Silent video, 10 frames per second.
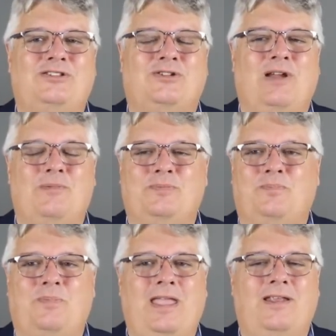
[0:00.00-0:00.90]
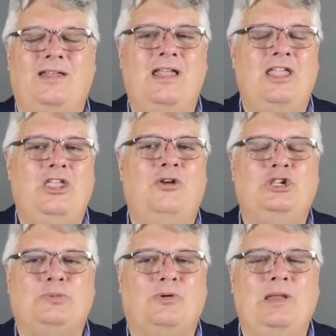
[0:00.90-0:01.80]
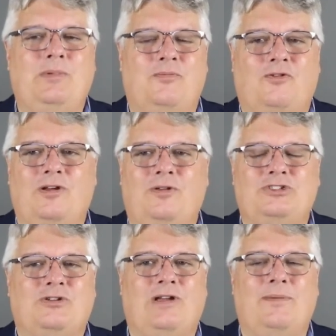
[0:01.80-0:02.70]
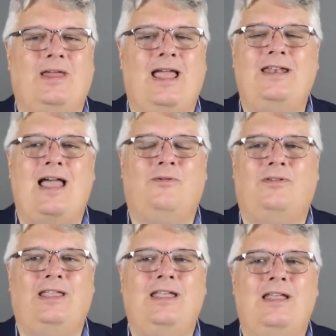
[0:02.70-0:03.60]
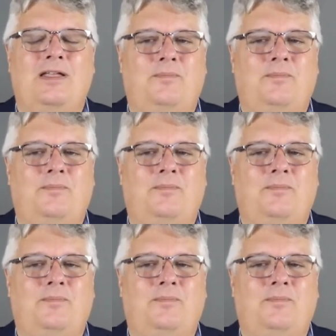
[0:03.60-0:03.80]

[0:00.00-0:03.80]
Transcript: Instagram was paid a huge premium for Instagram that had not really